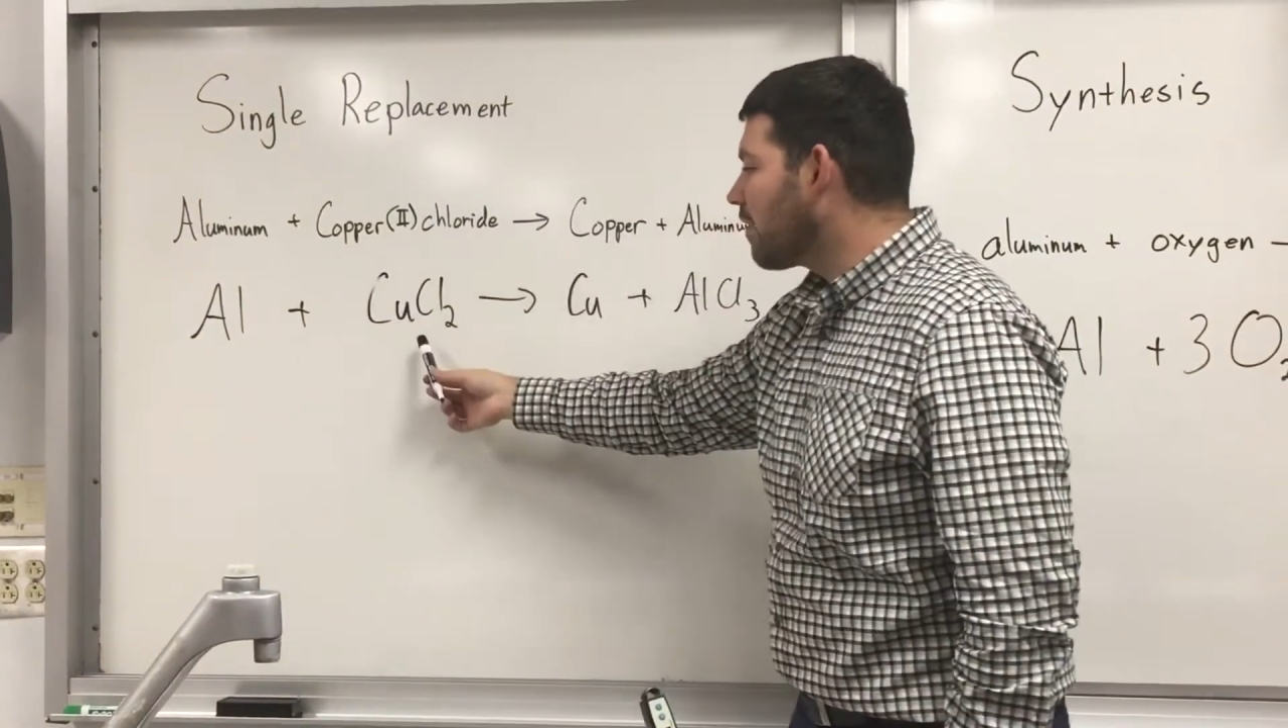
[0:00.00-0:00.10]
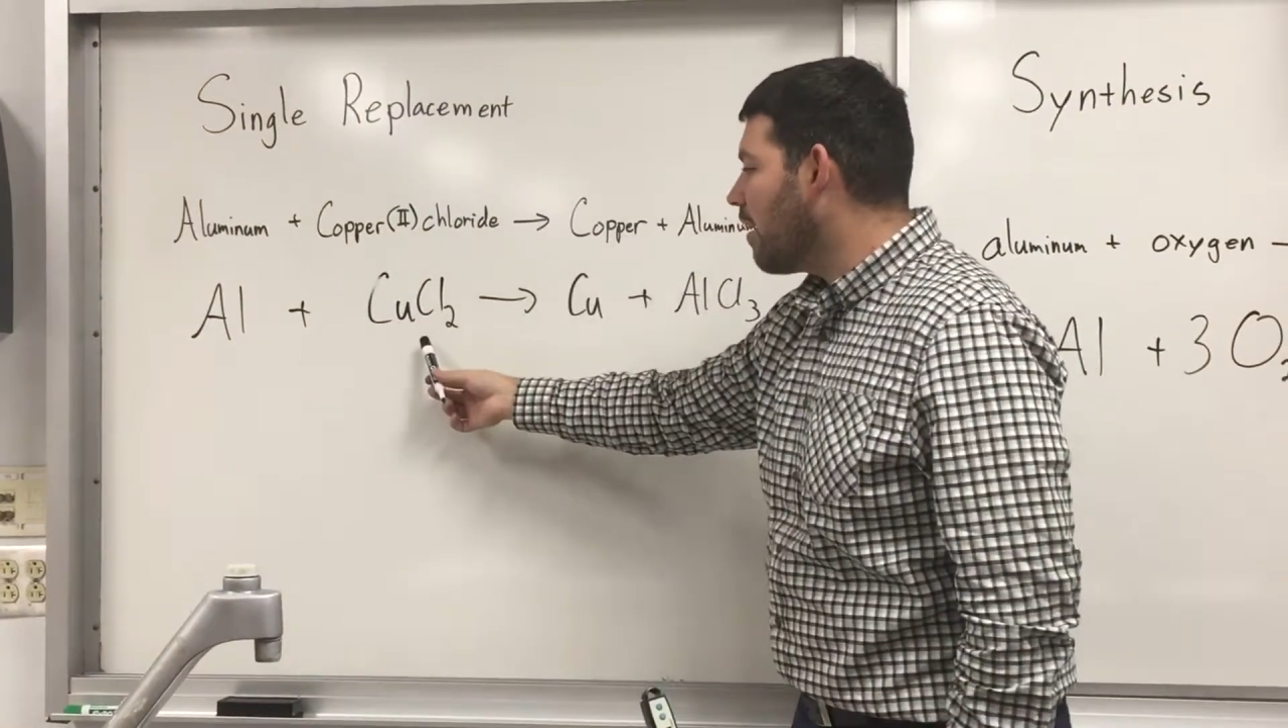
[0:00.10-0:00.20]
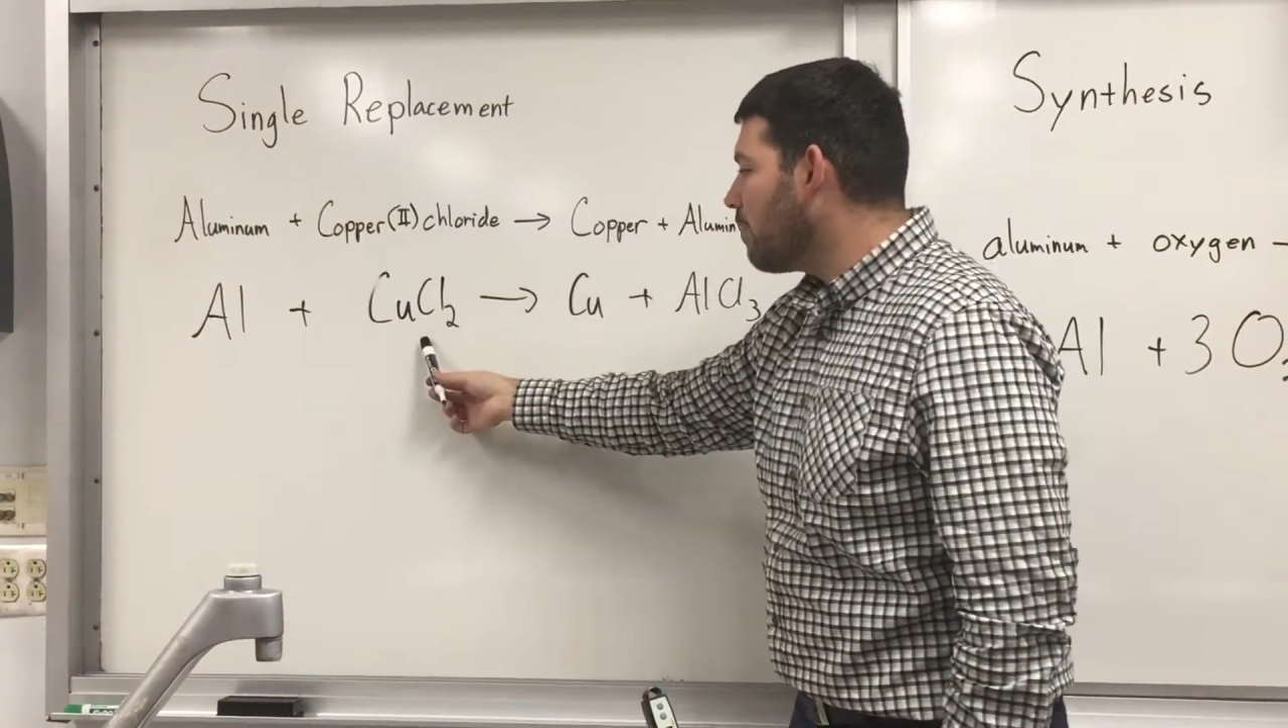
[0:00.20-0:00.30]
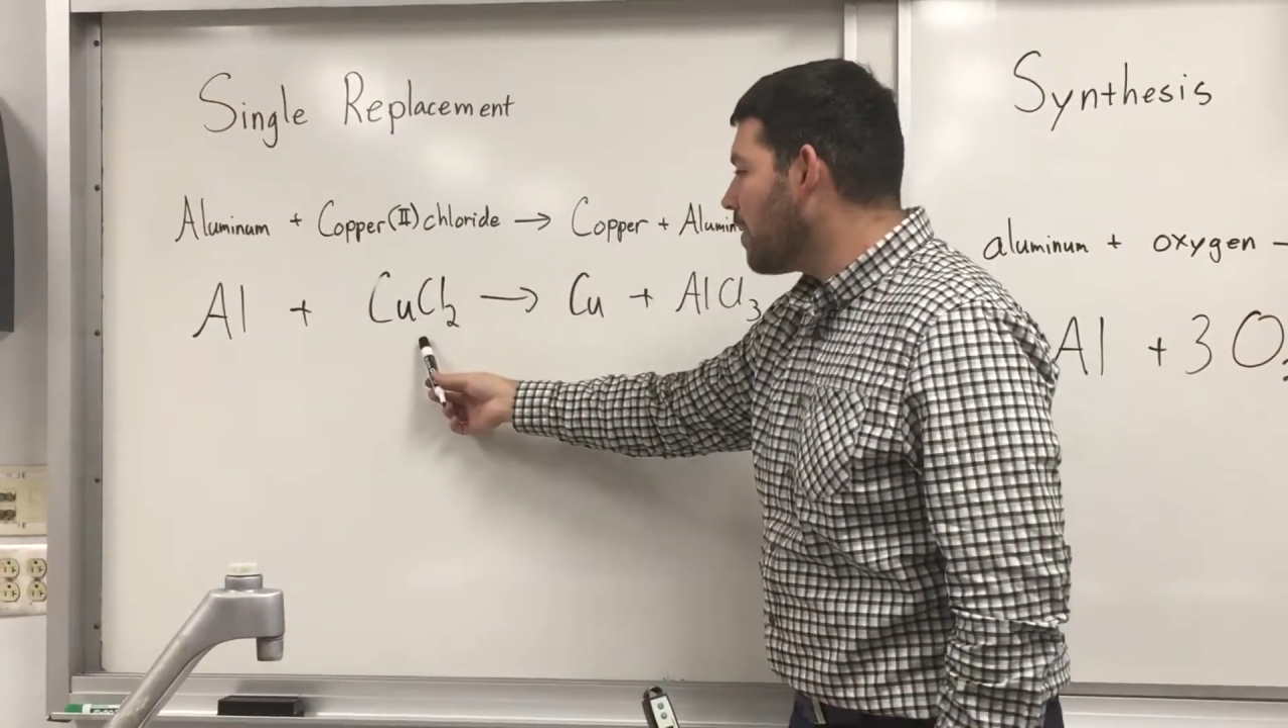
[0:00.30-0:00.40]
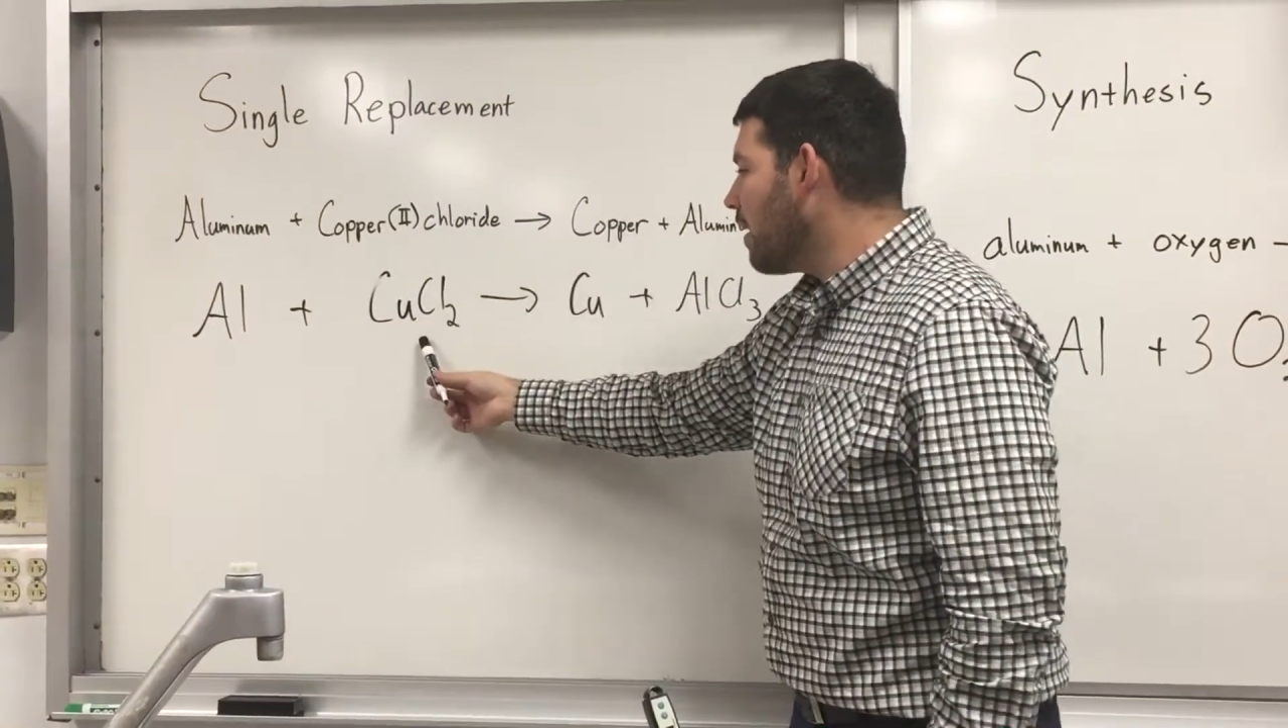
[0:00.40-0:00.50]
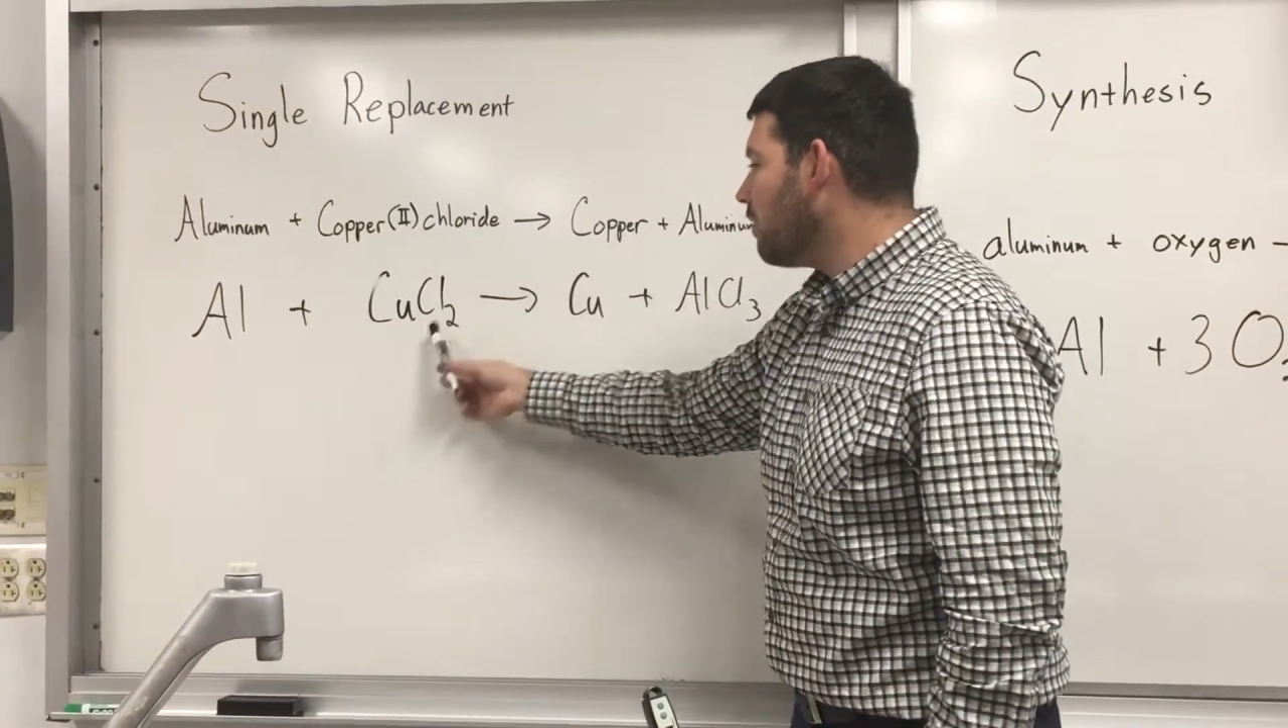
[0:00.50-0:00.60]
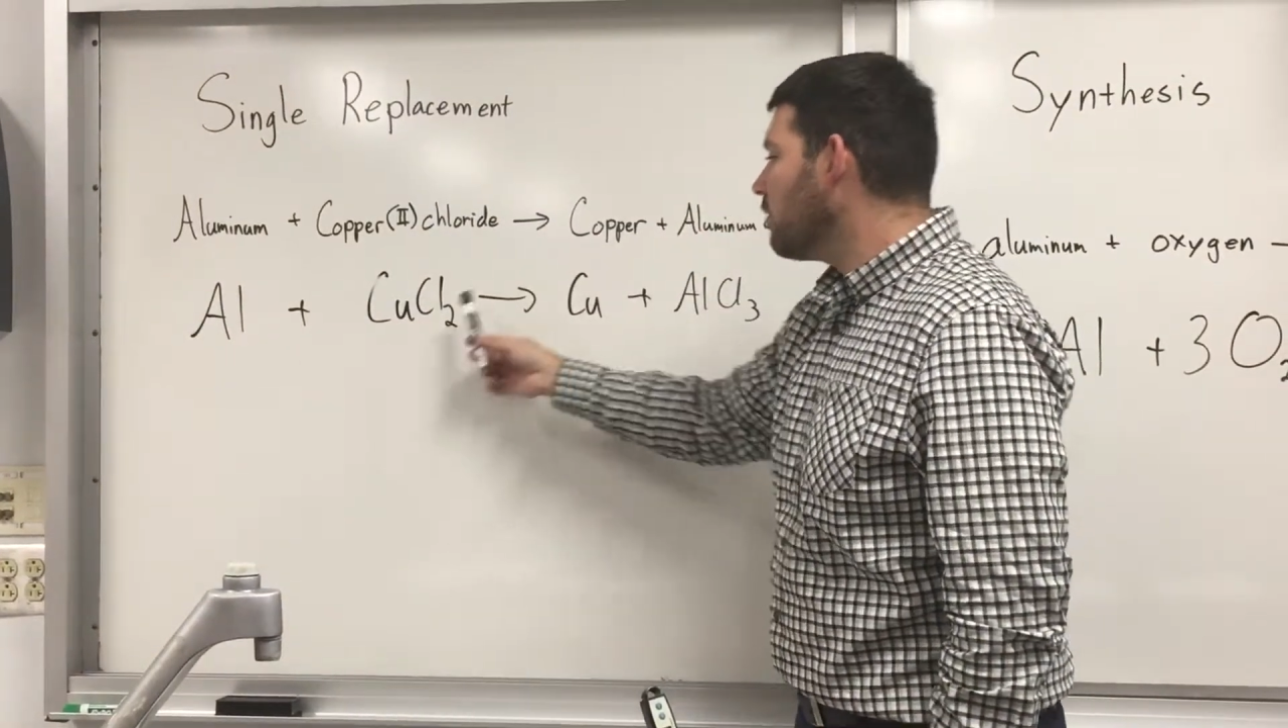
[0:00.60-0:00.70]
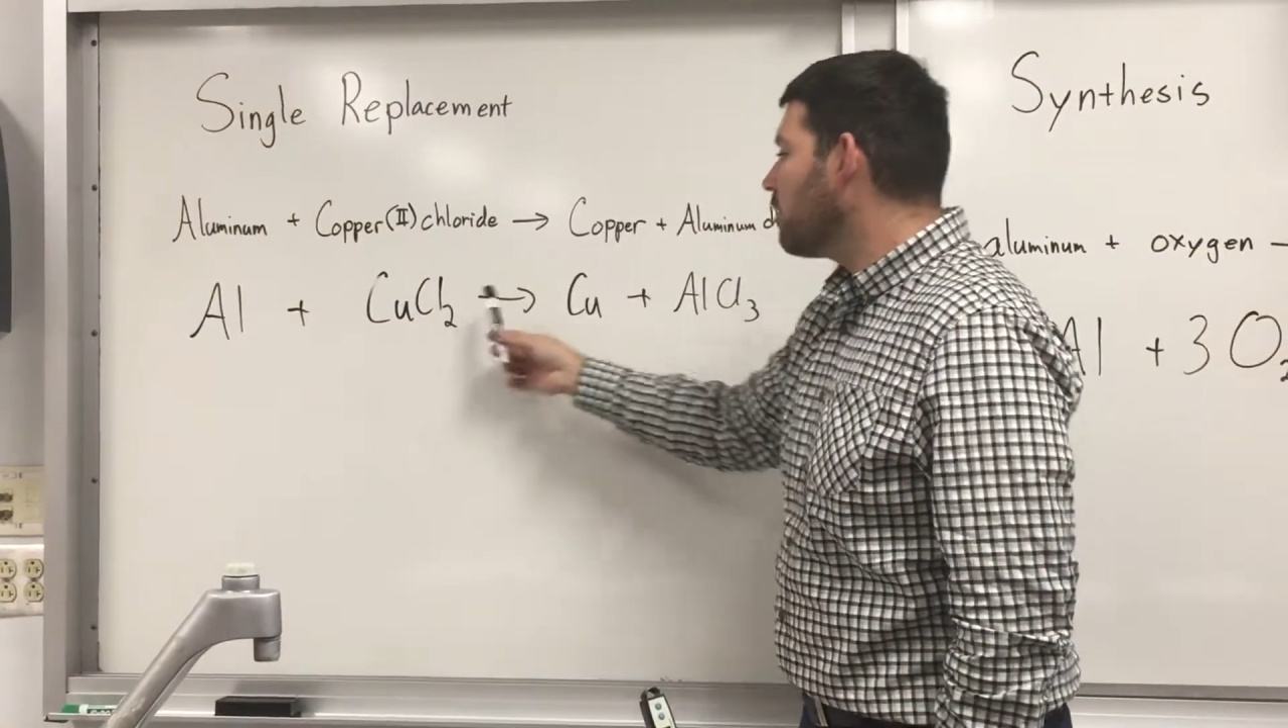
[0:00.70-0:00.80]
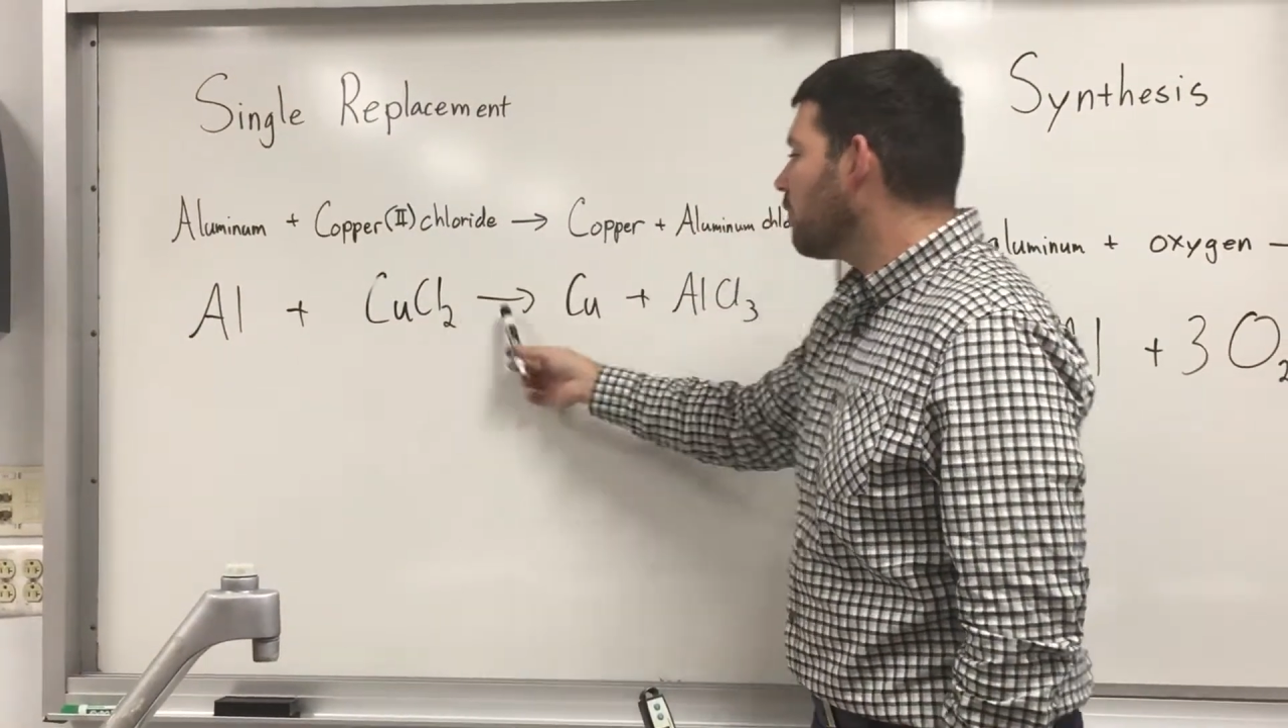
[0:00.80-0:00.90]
compound